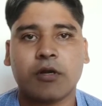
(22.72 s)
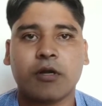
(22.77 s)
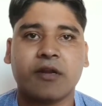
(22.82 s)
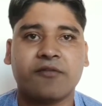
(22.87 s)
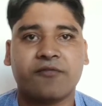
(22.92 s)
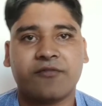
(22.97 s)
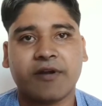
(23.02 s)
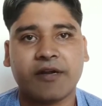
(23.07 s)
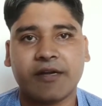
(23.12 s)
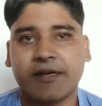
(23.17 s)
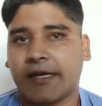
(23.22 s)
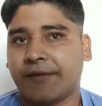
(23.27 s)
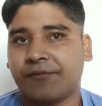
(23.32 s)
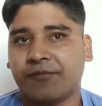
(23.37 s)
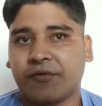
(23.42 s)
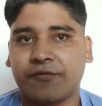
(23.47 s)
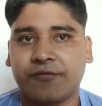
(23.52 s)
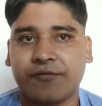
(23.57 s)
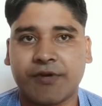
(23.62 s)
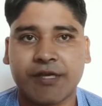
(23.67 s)
different
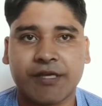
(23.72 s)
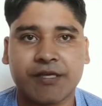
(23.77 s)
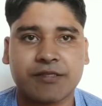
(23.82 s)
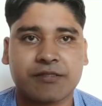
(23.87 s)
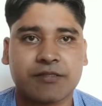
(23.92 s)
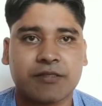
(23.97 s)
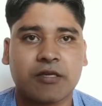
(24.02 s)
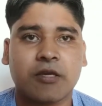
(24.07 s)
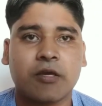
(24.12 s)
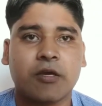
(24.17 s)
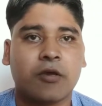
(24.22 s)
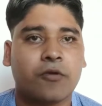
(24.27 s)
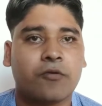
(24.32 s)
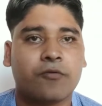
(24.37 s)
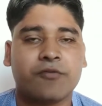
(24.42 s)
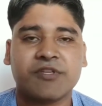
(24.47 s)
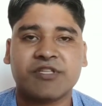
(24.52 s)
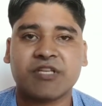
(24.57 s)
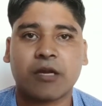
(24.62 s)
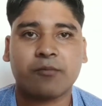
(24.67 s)
type of teas
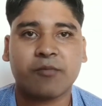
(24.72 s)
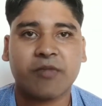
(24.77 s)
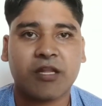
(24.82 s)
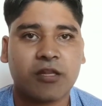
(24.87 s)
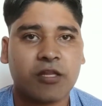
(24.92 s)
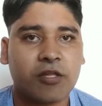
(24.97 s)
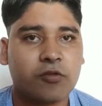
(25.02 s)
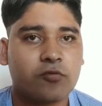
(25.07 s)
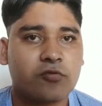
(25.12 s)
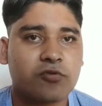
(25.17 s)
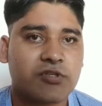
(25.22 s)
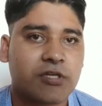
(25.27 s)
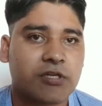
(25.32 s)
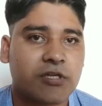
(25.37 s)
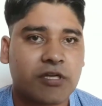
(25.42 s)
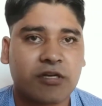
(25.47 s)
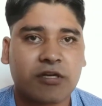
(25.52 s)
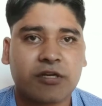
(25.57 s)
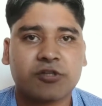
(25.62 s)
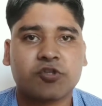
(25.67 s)
which are mainly used
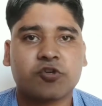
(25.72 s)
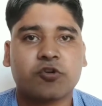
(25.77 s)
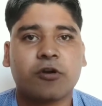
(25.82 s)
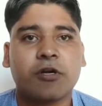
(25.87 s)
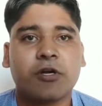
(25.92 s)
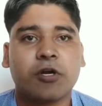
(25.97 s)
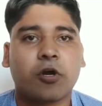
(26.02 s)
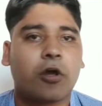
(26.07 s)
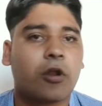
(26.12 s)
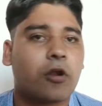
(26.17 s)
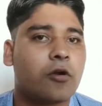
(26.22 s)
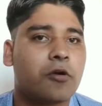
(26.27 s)
in the restaurant or